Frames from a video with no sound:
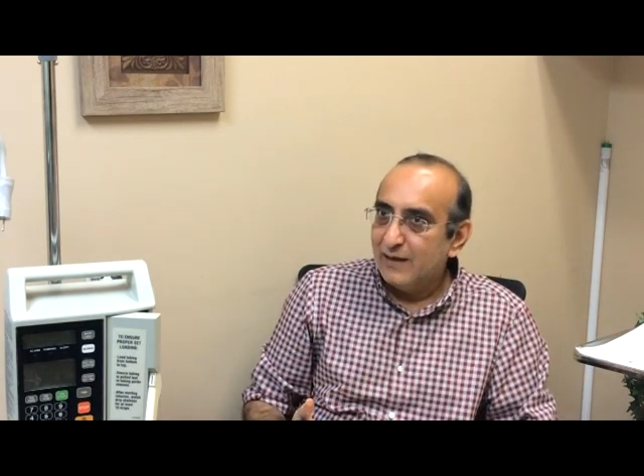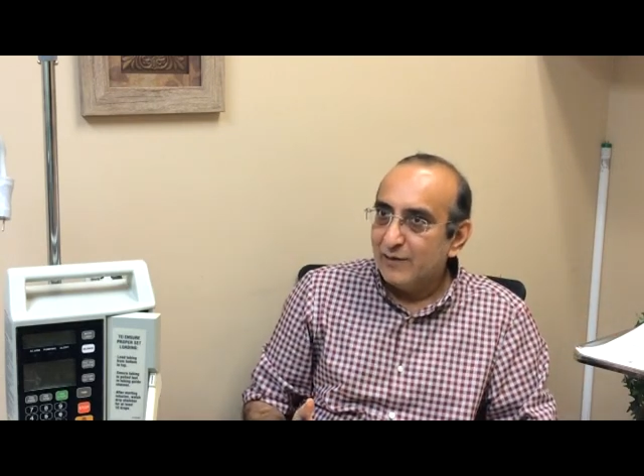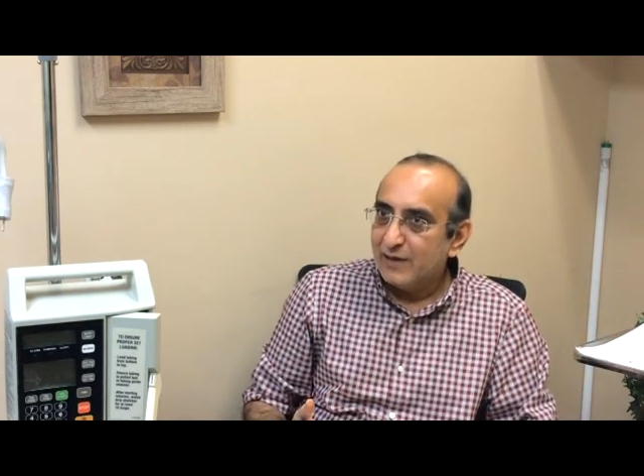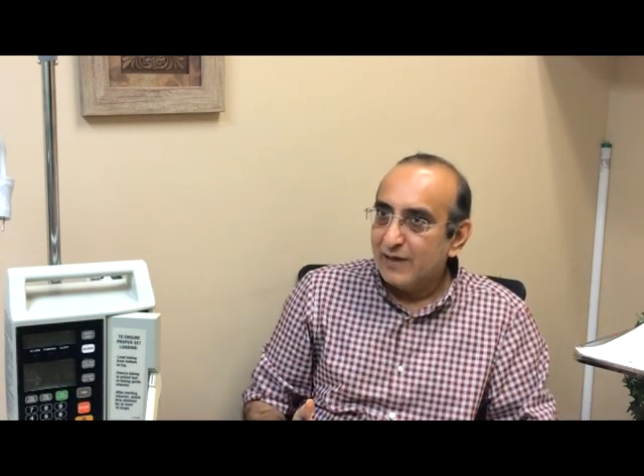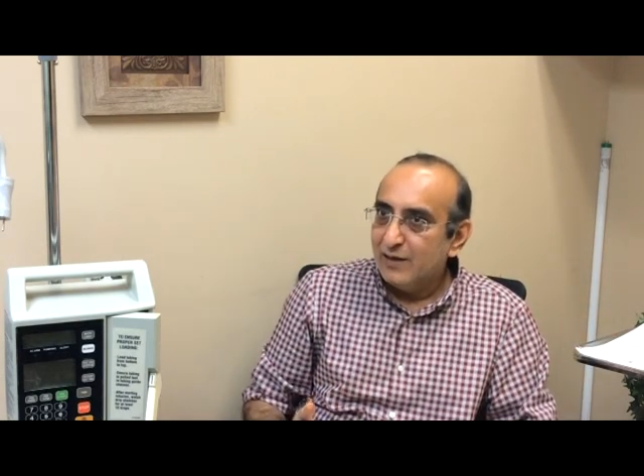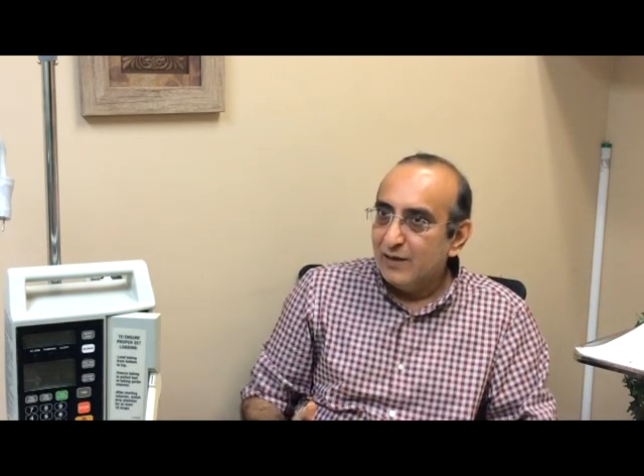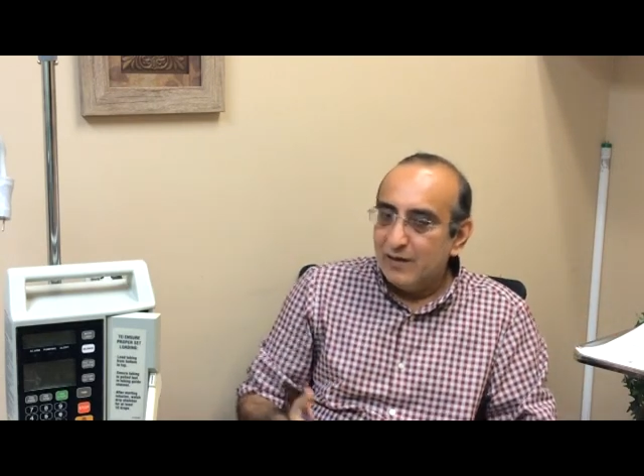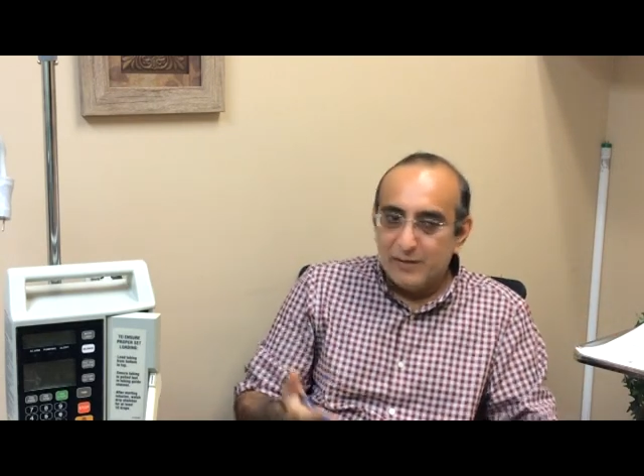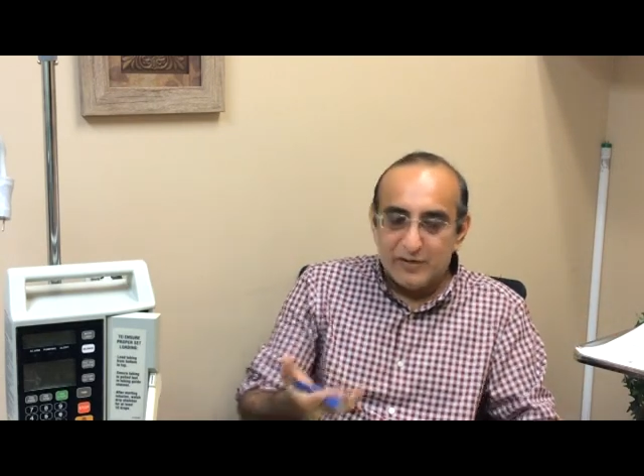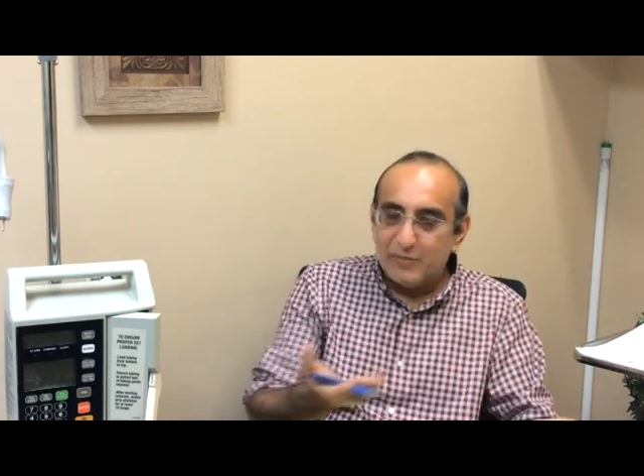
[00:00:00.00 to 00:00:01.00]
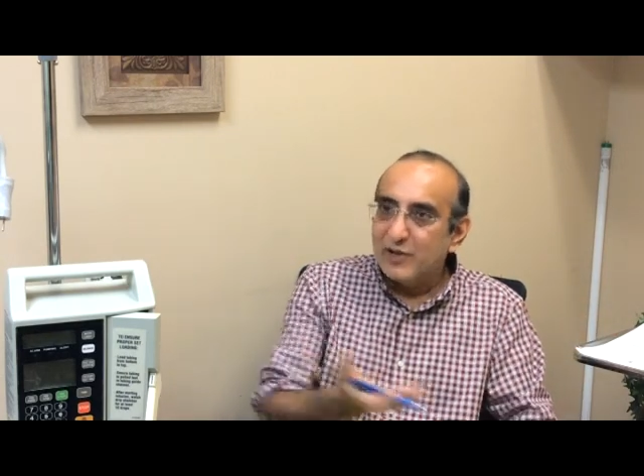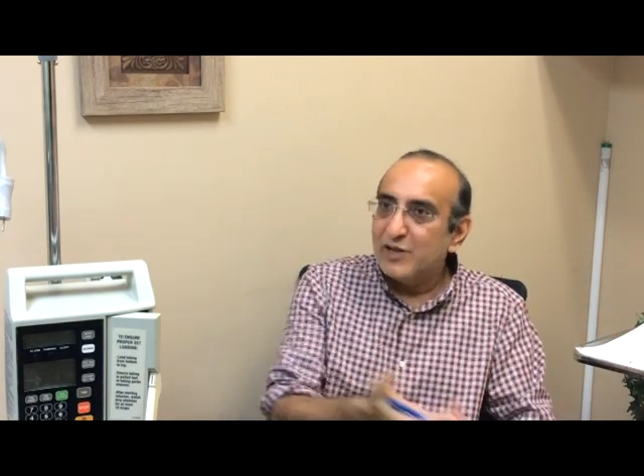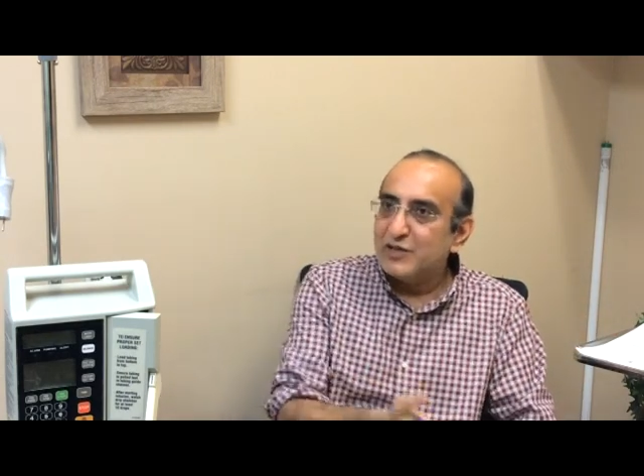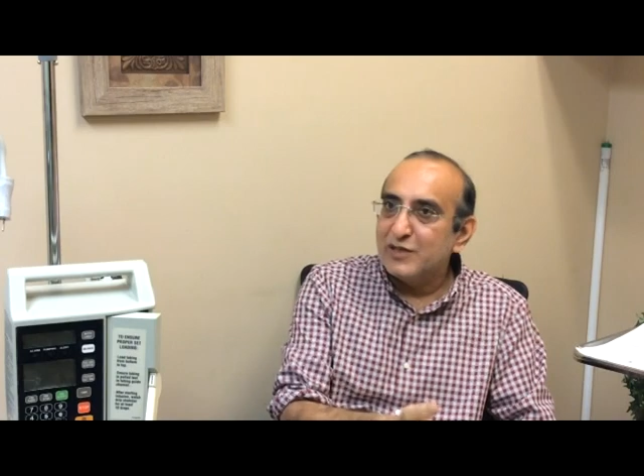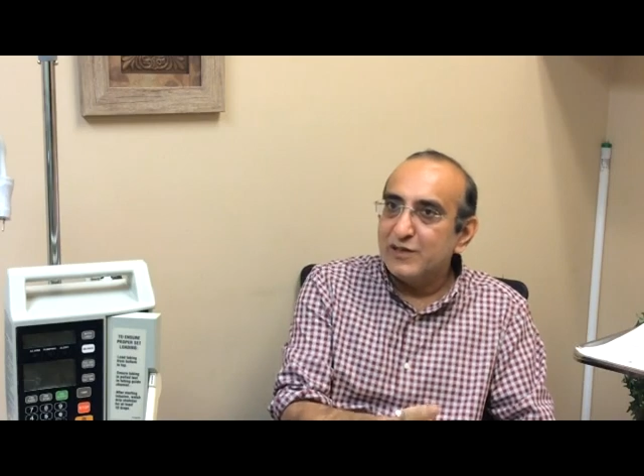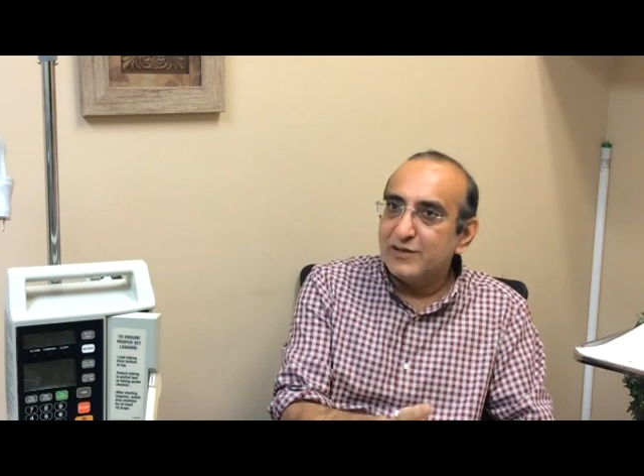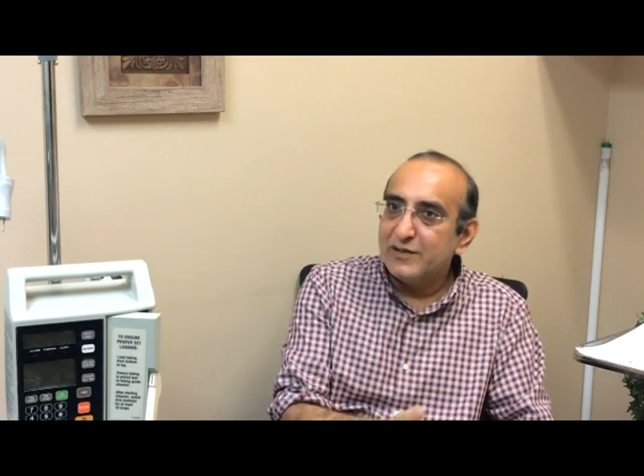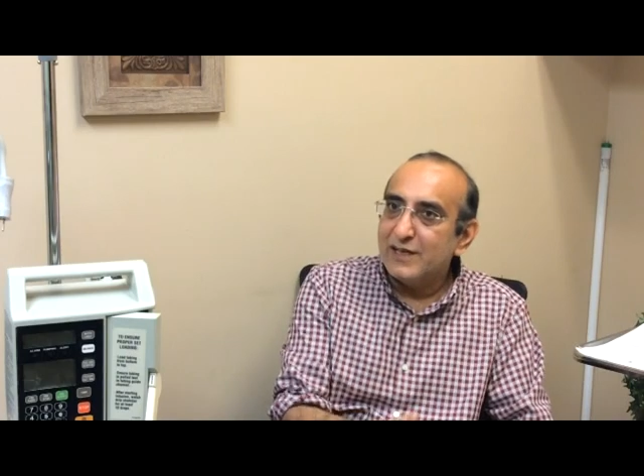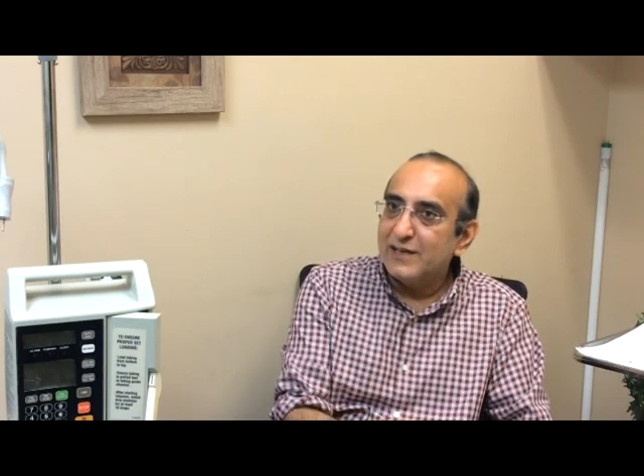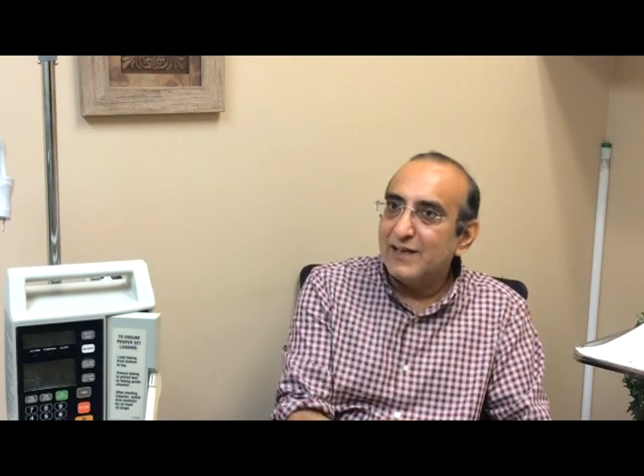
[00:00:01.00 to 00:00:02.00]
Okay? Depression is
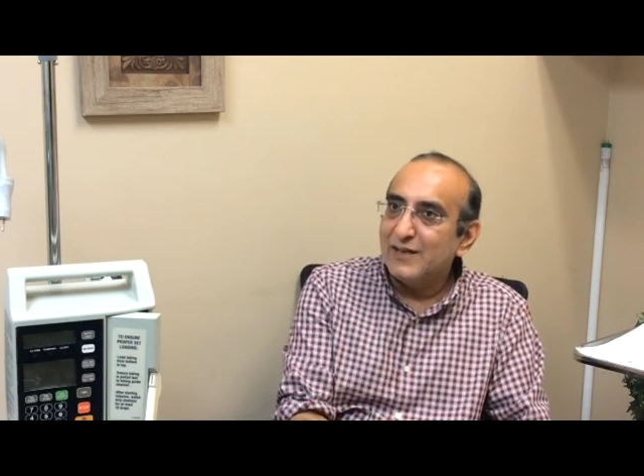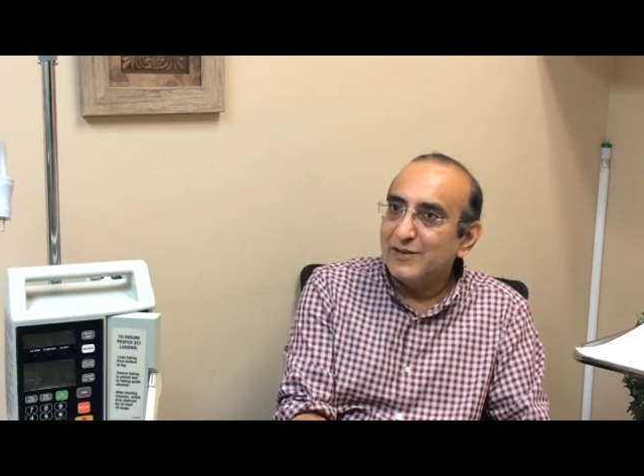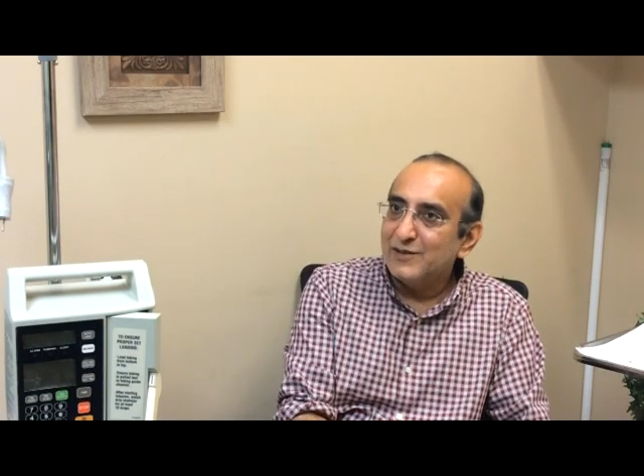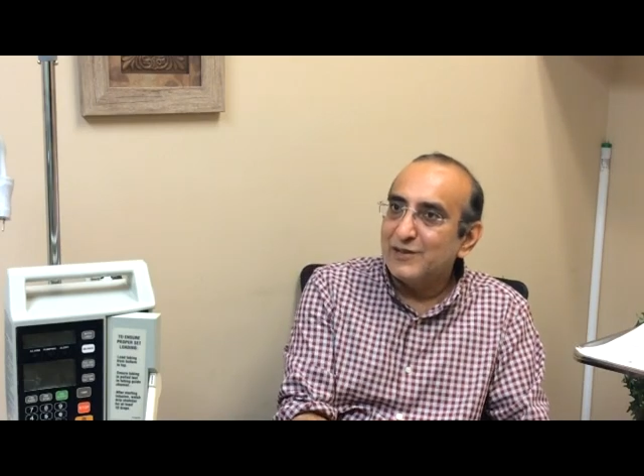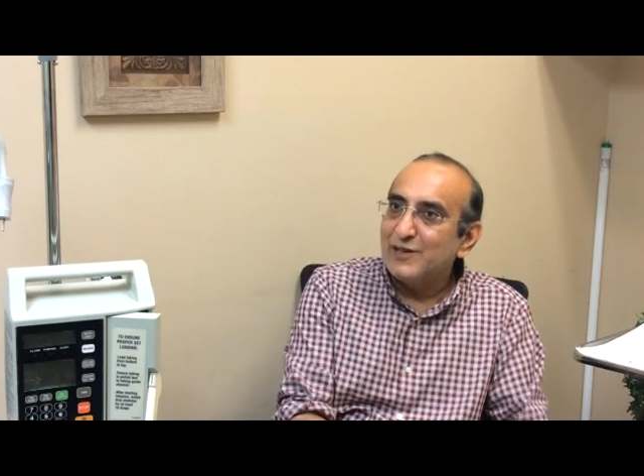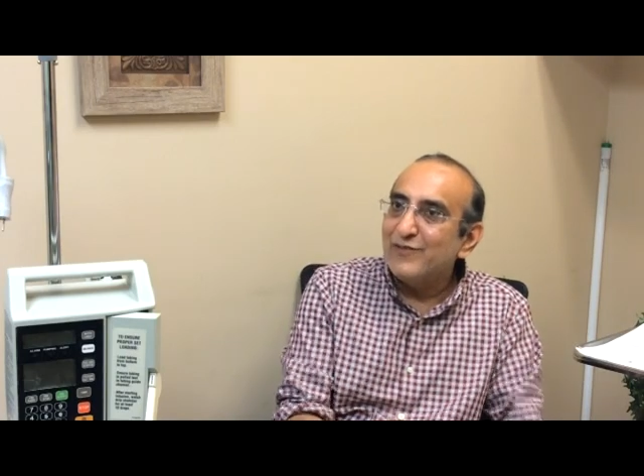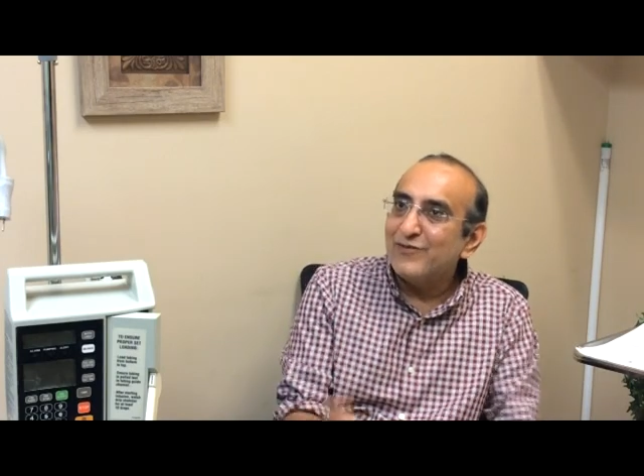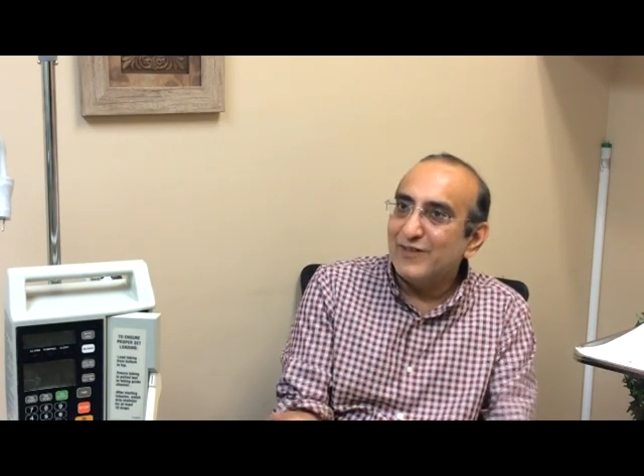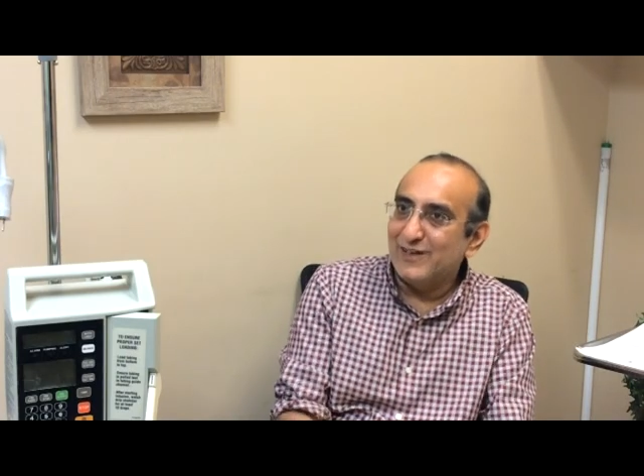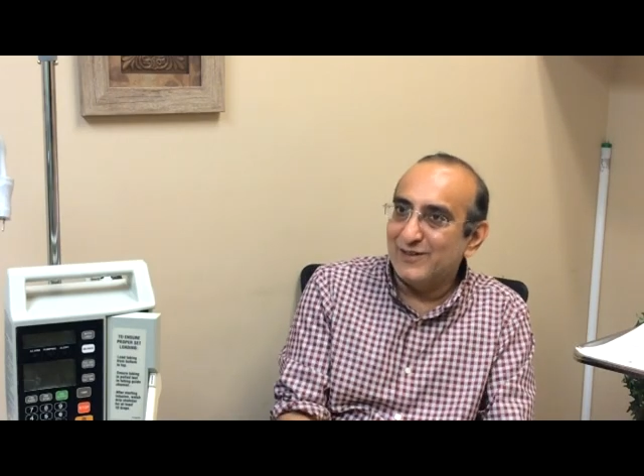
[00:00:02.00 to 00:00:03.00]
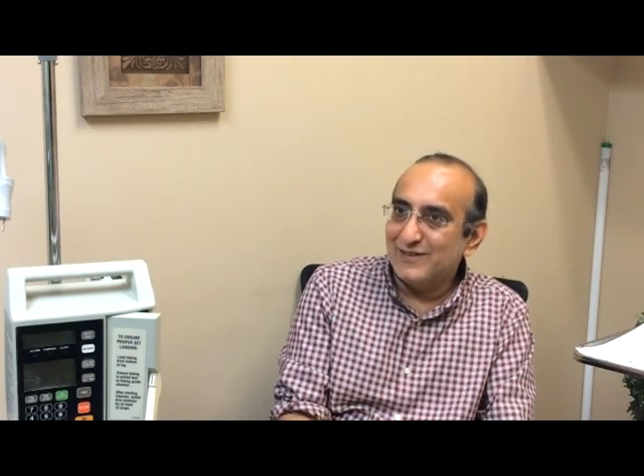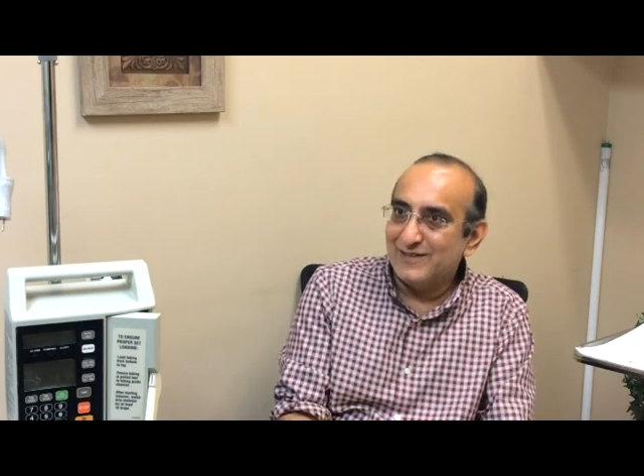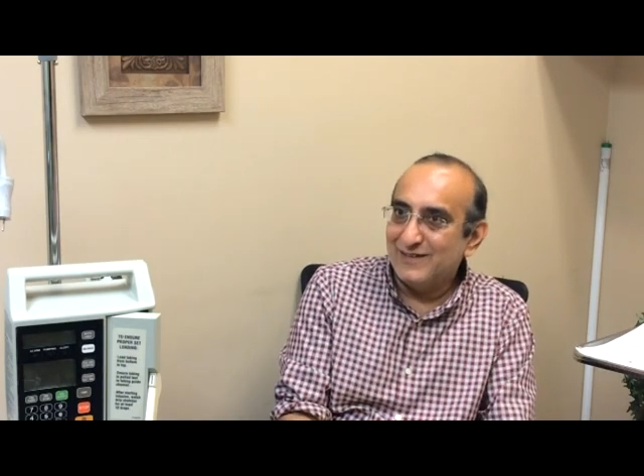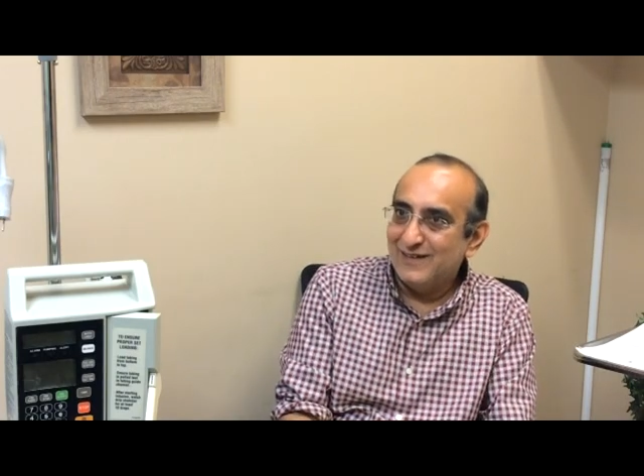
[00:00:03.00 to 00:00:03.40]
nothing different.